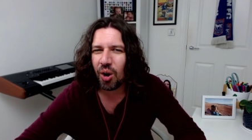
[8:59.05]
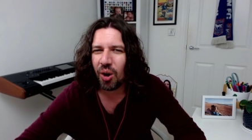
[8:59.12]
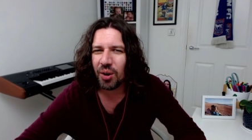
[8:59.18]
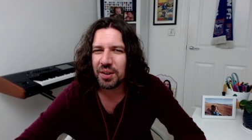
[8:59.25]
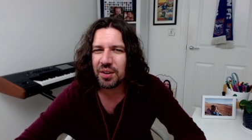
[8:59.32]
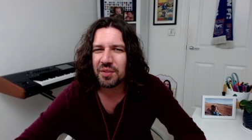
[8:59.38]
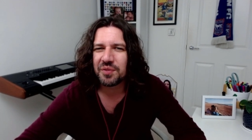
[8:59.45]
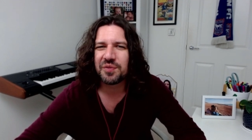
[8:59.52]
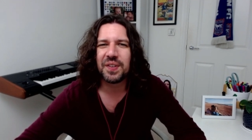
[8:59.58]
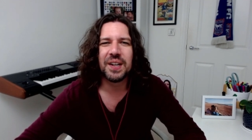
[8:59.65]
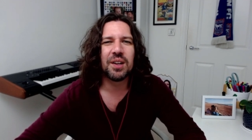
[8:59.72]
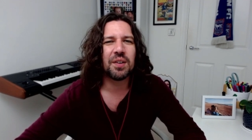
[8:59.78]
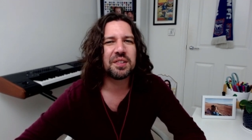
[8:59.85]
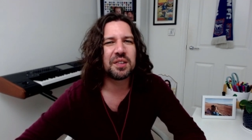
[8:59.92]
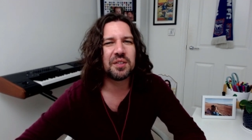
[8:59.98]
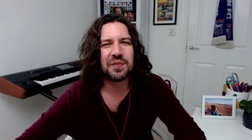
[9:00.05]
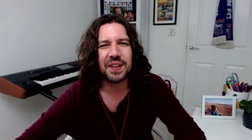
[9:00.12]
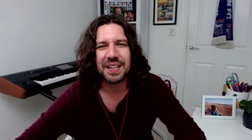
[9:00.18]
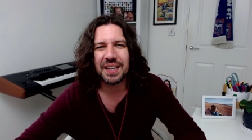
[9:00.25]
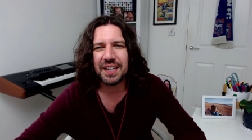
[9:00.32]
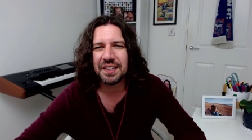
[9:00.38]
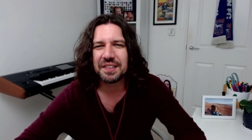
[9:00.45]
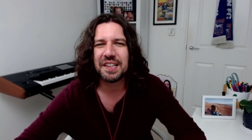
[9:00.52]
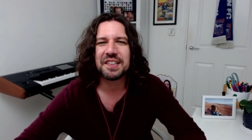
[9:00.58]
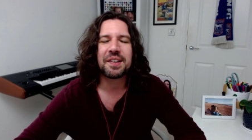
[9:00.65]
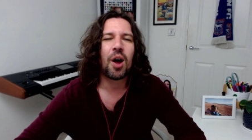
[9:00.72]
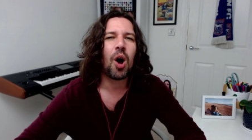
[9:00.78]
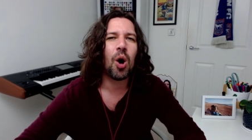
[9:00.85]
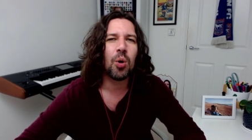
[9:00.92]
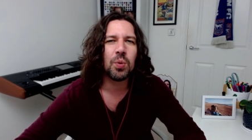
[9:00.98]
on philosophy is this
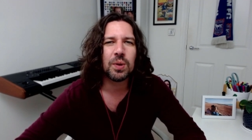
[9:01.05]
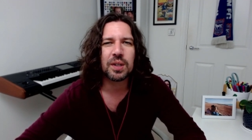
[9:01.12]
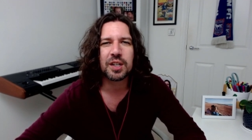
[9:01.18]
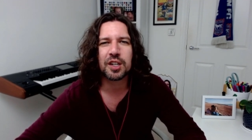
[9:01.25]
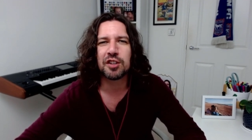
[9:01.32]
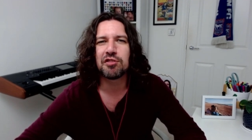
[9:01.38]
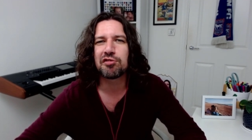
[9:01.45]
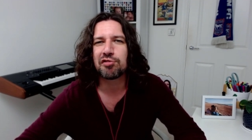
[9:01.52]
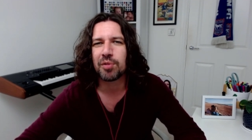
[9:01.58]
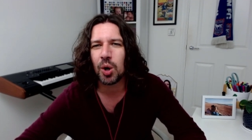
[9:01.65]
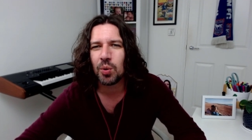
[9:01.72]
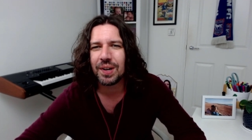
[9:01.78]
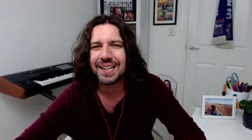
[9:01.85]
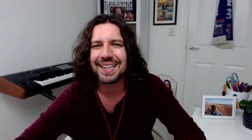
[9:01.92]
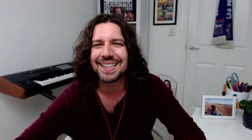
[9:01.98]
whole controlling